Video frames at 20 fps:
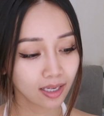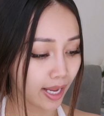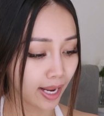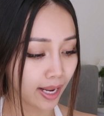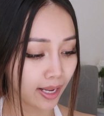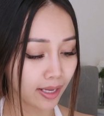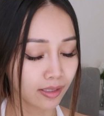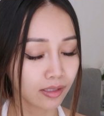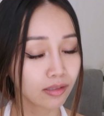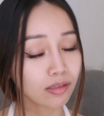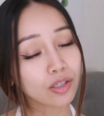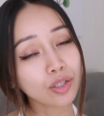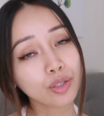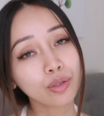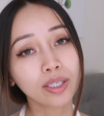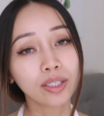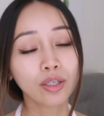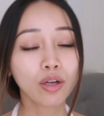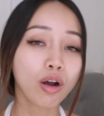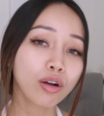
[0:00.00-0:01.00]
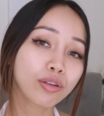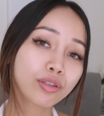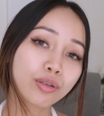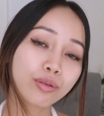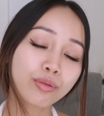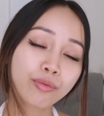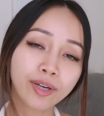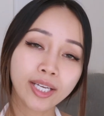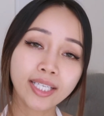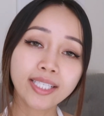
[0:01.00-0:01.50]
And you can
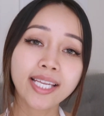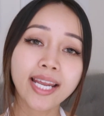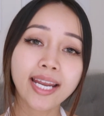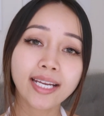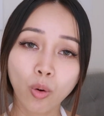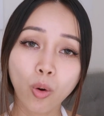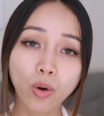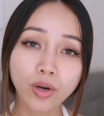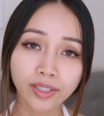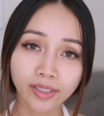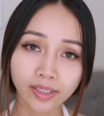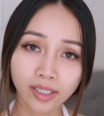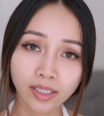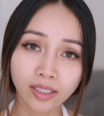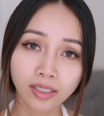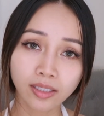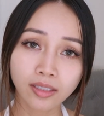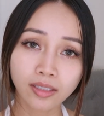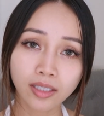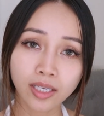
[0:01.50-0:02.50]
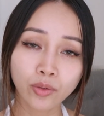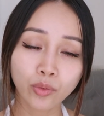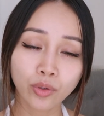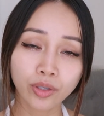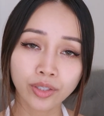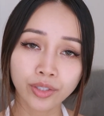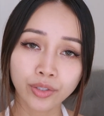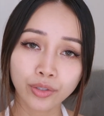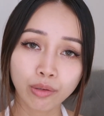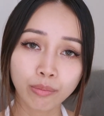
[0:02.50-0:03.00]
also retake courses in
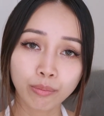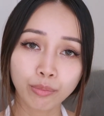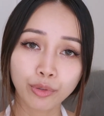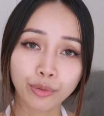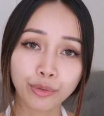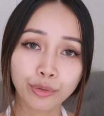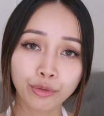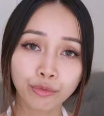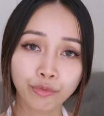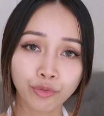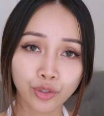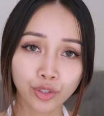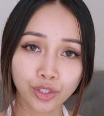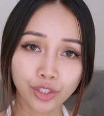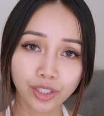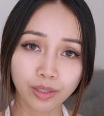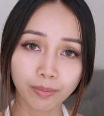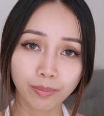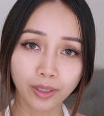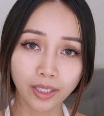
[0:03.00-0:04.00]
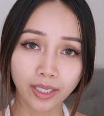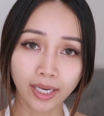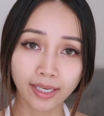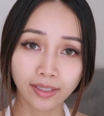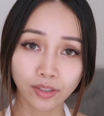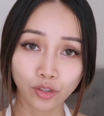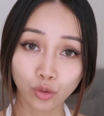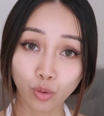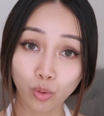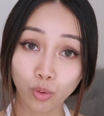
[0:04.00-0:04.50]
order to improve your
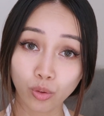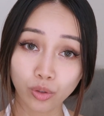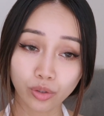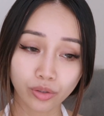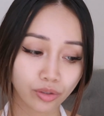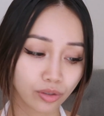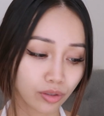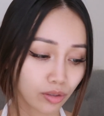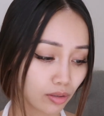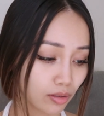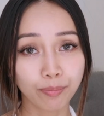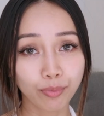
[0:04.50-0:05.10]
GPA scores.